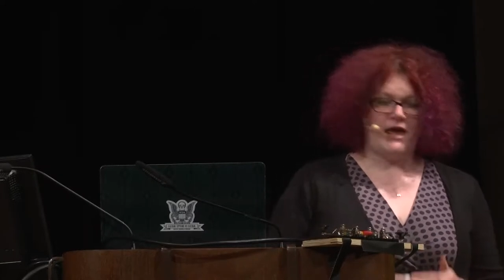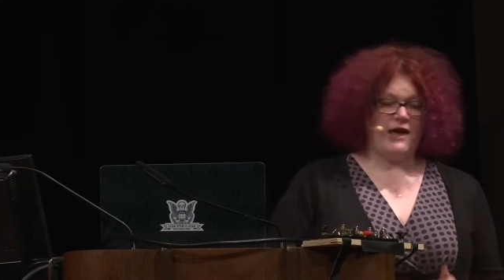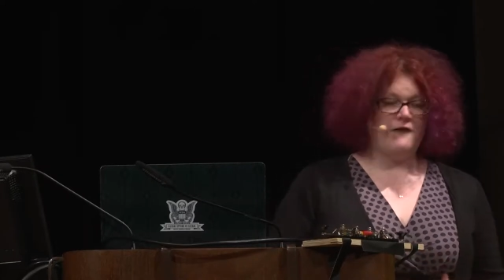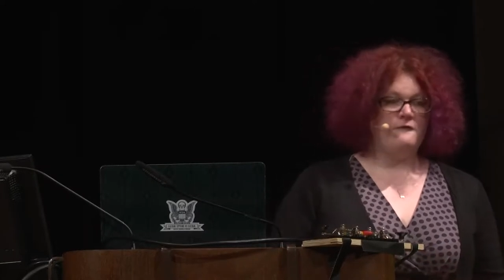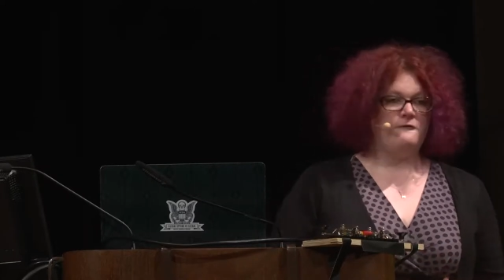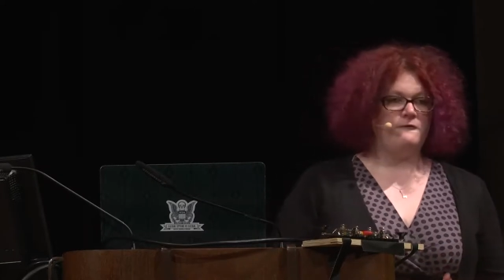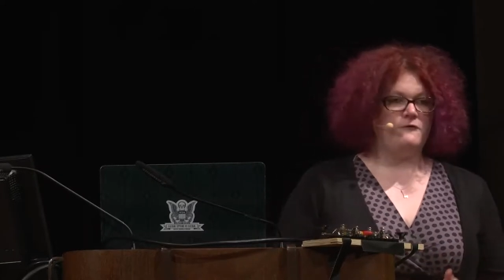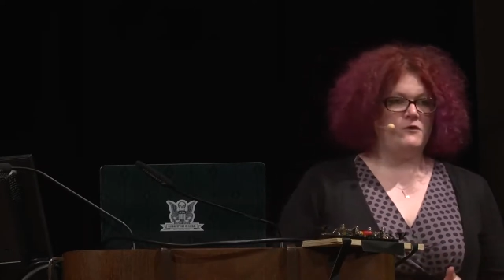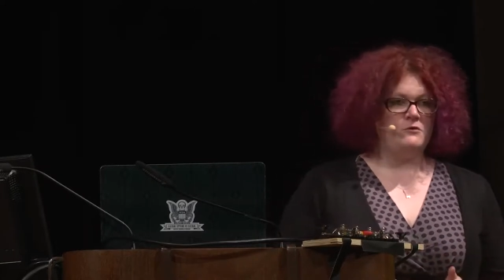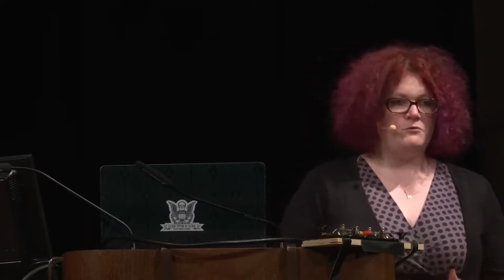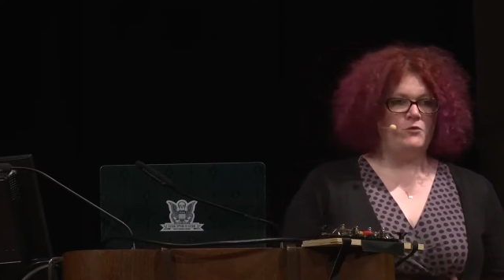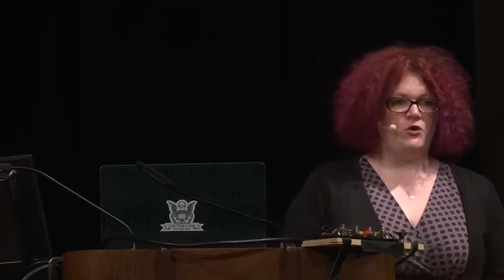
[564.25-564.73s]

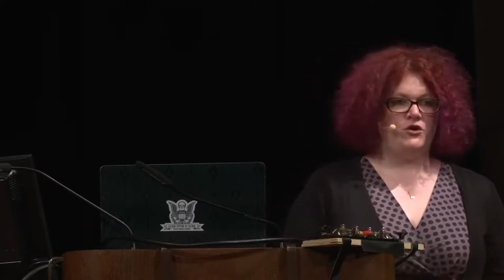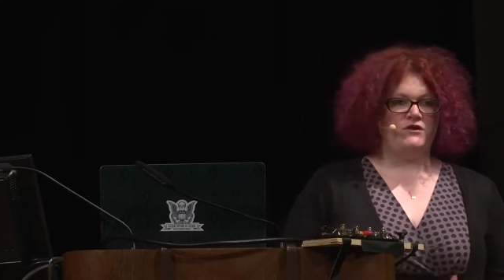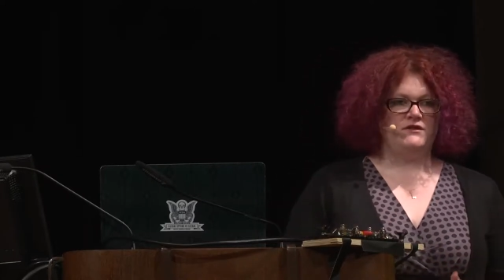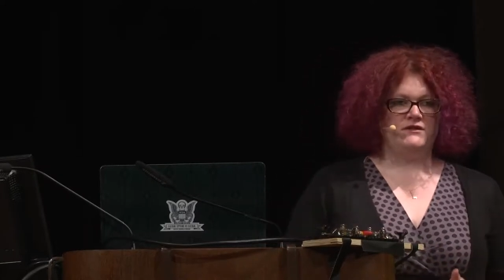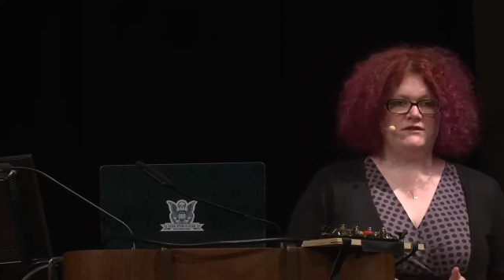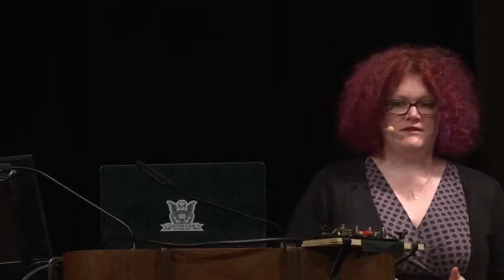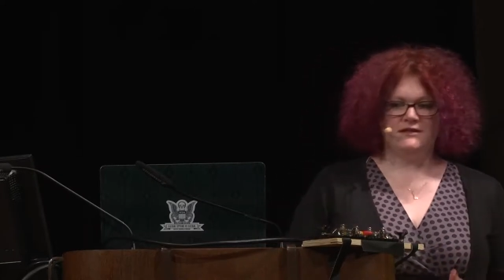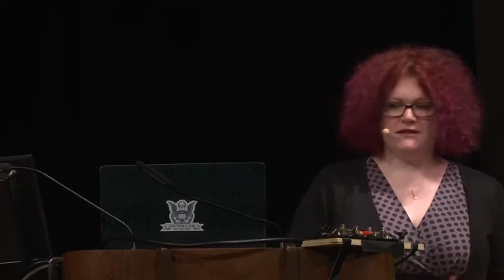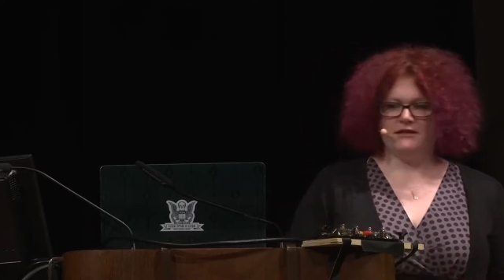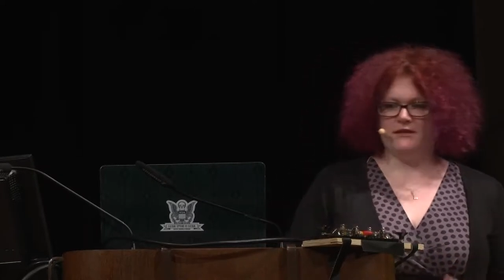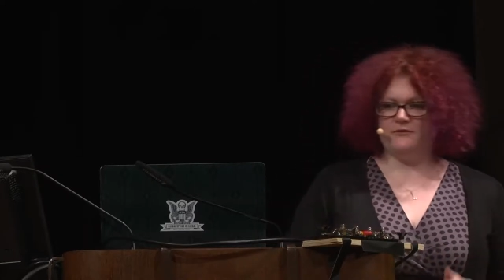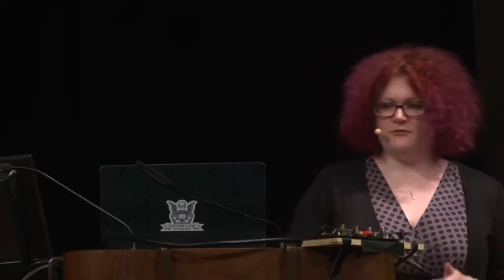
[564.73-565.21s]
every modern
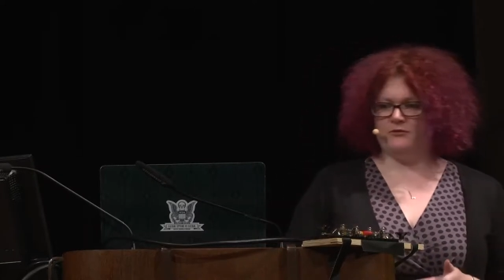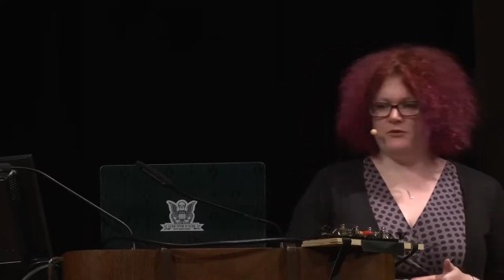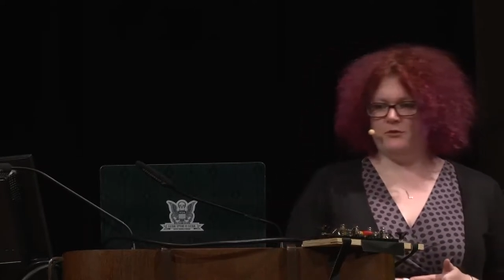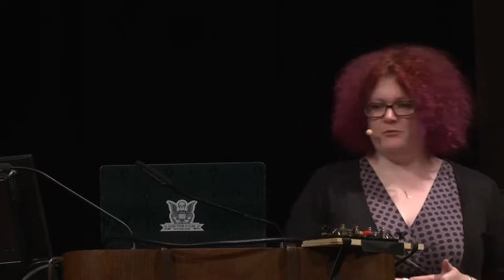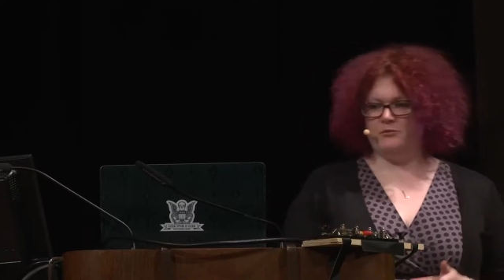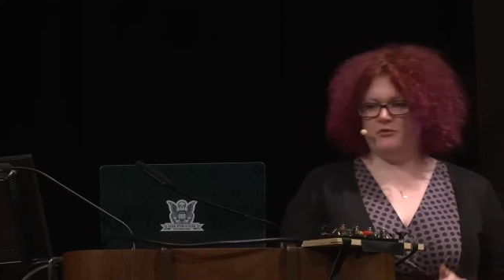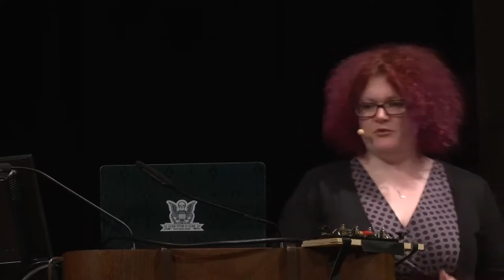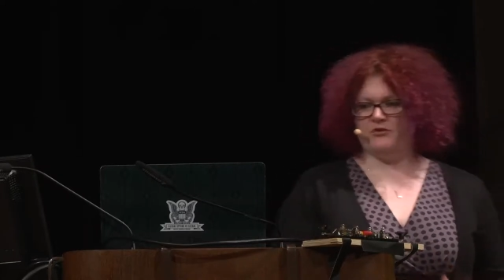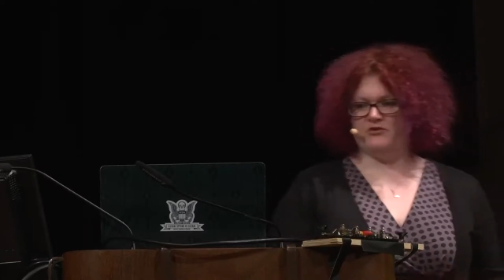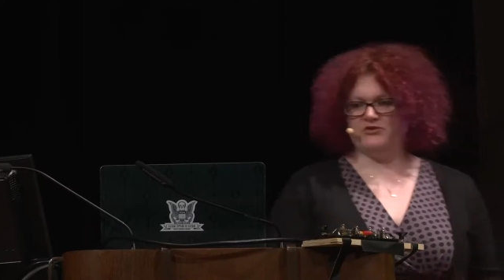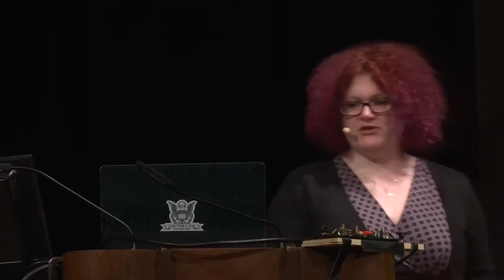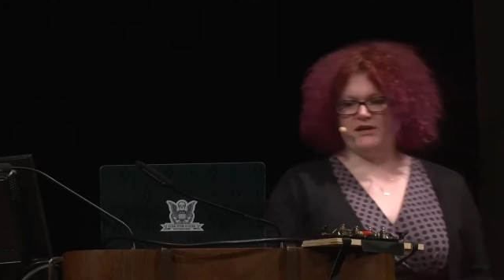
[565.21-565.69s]
delivery
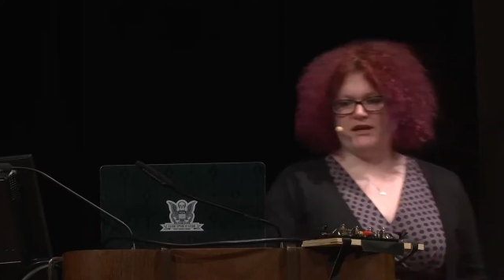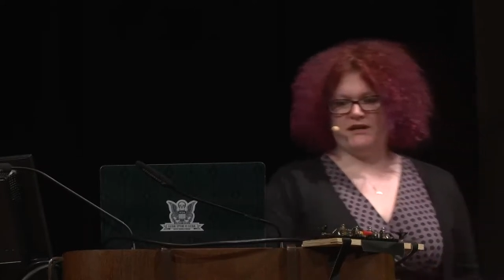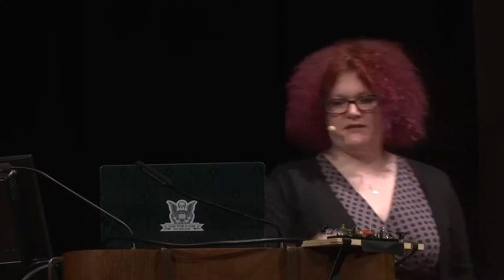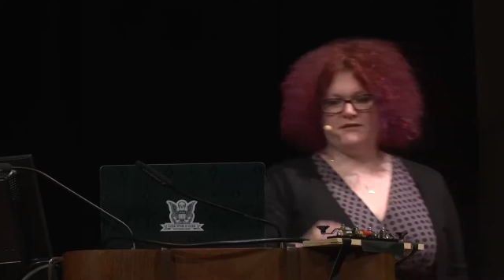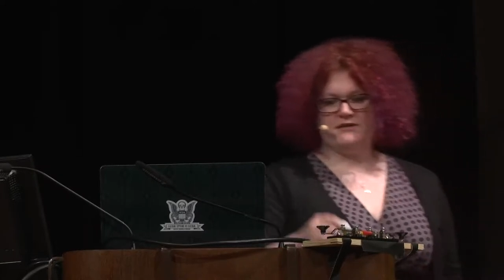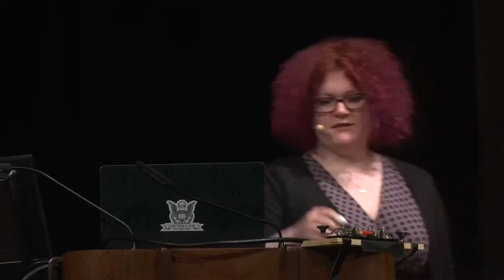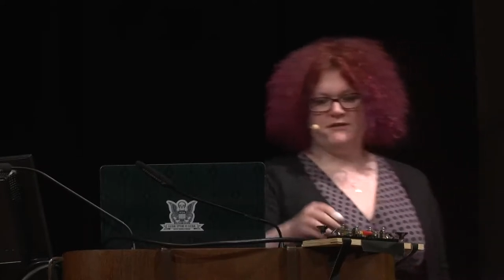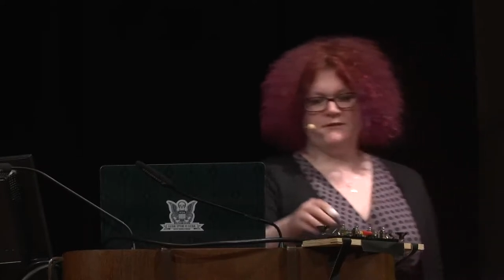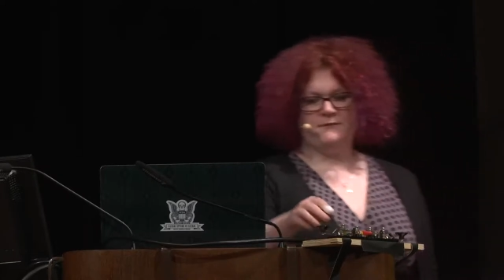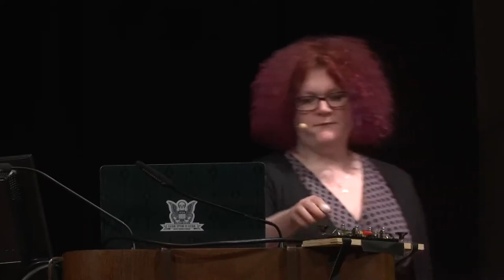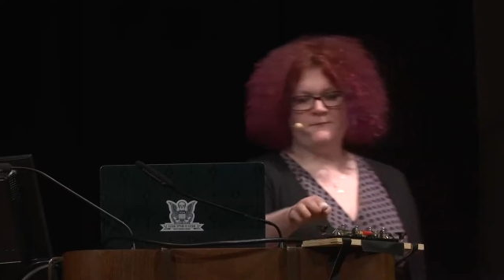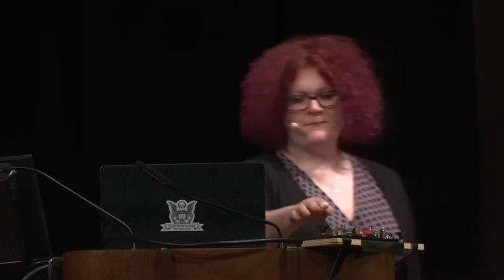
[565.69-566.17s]

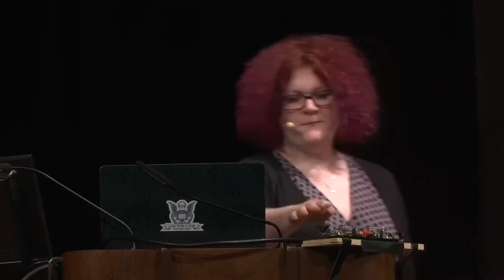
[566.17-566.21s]
project.